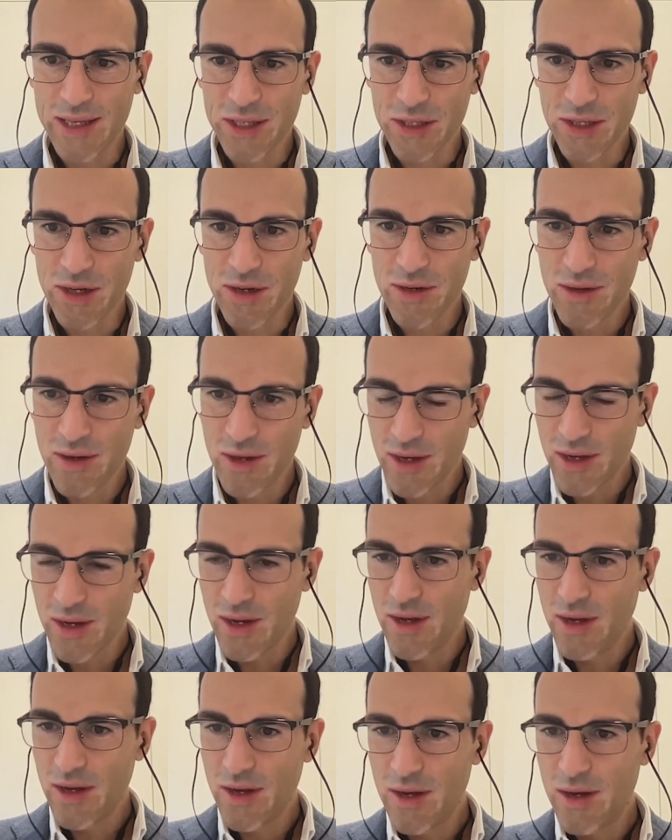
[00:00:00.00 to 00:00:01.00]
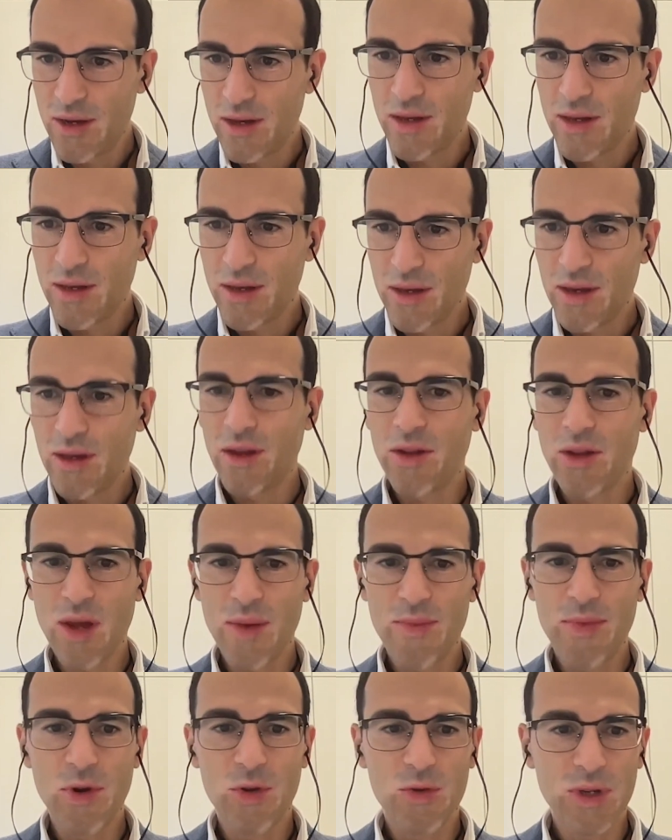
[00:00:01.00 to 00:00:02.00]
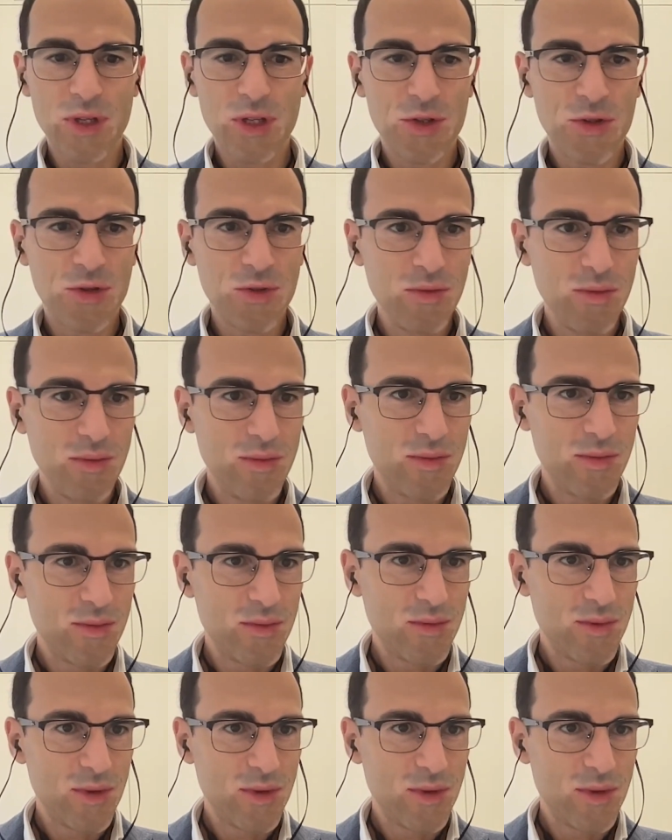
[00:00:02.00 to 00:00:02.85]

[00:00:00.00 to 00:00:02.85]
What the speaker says: last year in April 22,